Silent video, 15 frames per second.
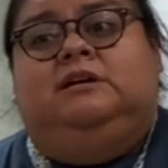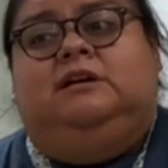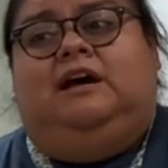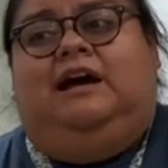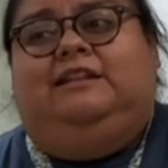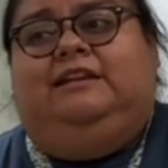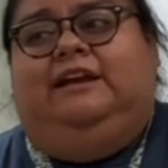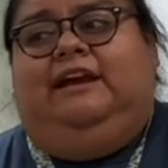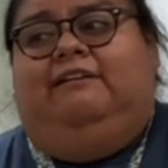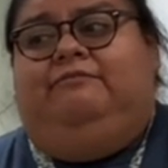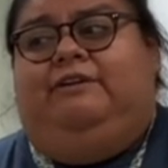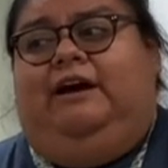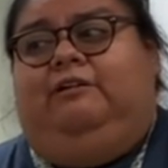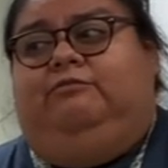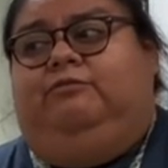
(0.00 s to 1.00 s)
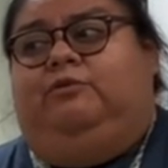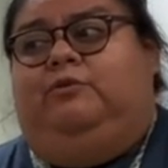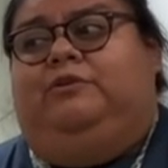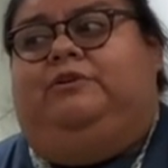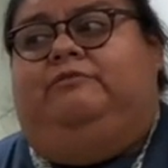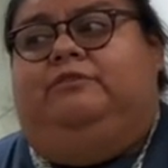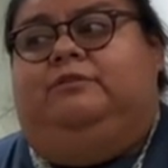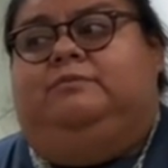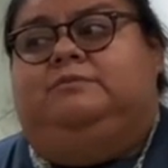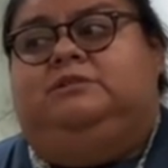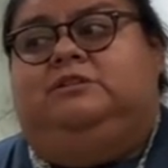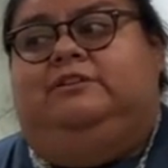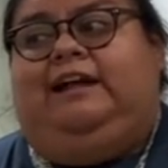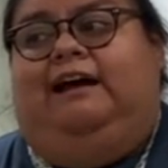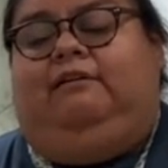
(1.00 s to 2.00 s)
I think I found 4 of them, so
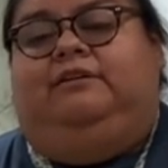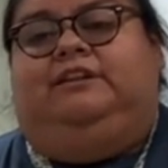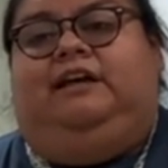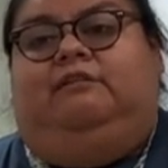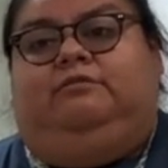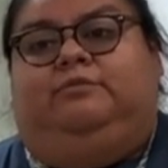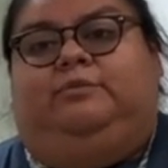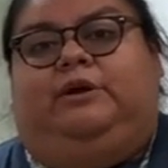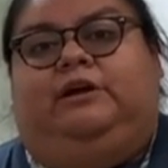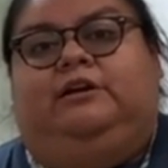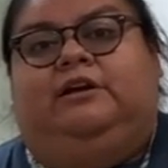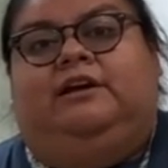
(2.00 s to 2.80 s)
that would work.